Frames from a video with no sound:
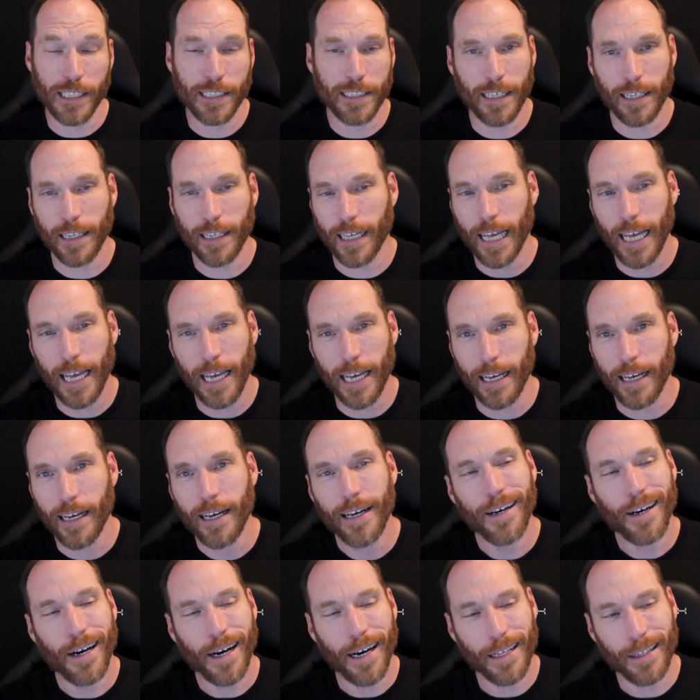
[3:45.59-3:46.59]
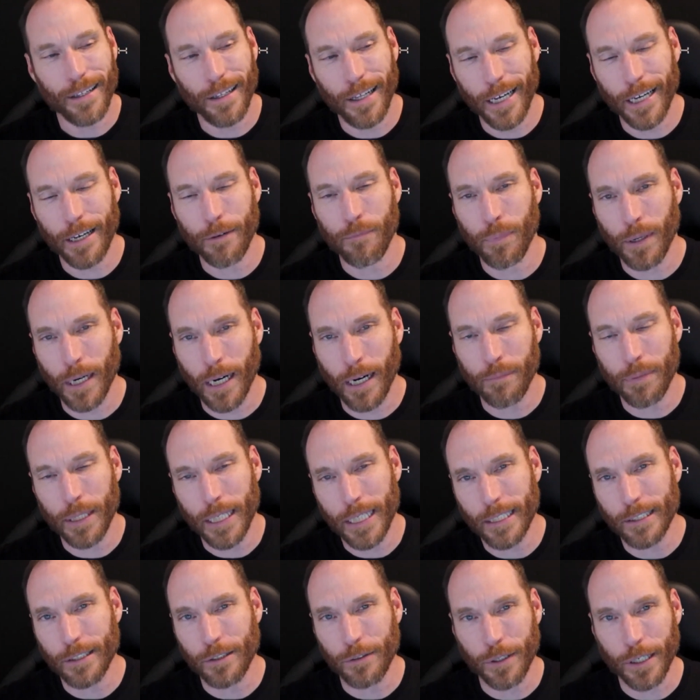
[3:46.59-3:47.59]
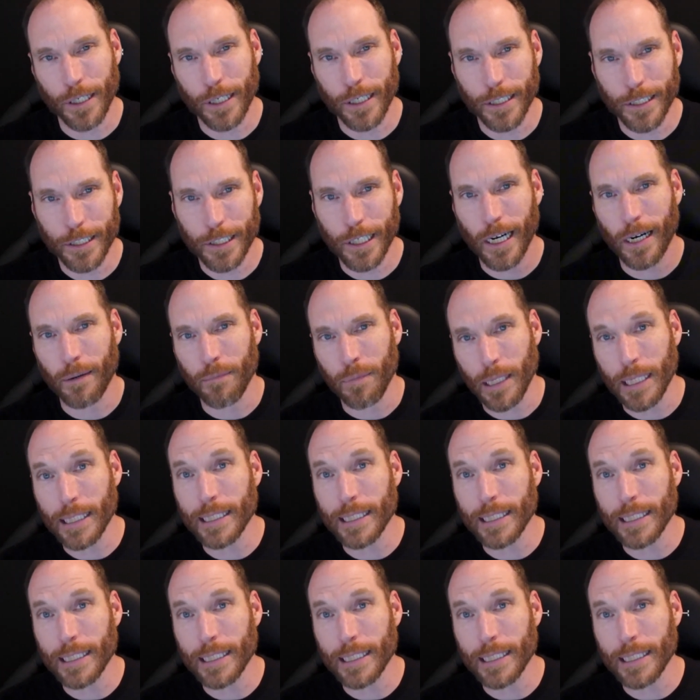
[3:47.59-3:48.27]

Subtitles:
It's not like, hey, I like Bob. He's doing a good job.